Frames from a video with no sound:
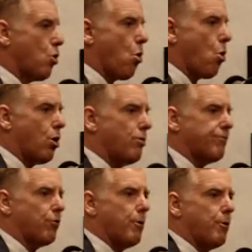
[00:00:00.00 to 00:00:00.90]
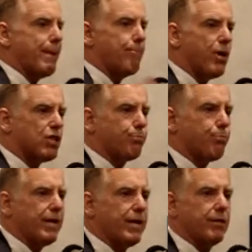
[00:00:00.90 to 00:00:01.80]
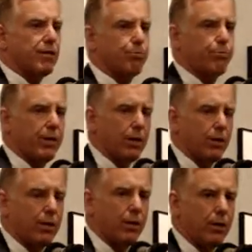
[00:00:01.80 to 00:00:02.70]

core reform that must be in this bill.